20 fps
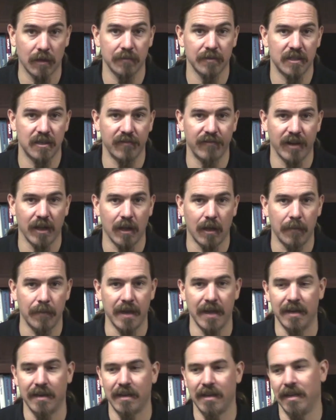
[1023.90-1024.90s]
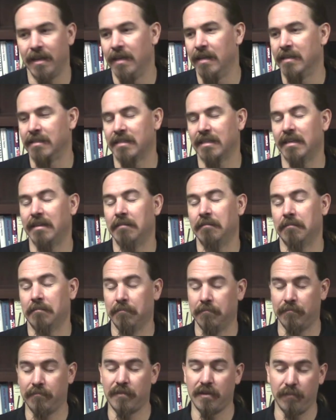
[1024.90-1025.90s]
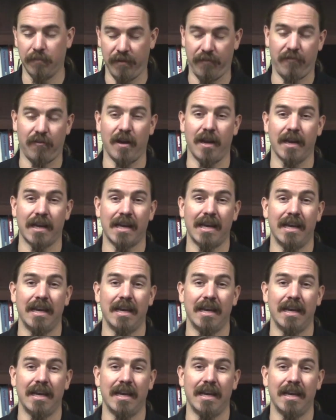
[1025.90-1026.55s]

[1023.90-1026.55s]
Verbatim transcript: arms development is, to be frank,